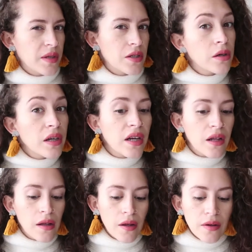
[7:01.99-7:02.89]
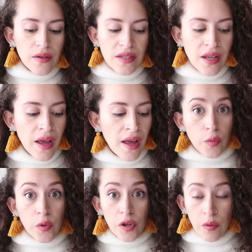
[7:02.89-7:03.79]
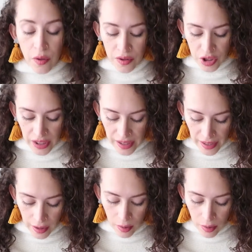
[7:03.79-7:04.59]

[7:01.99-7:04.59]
maternity clothes. They're really worth checking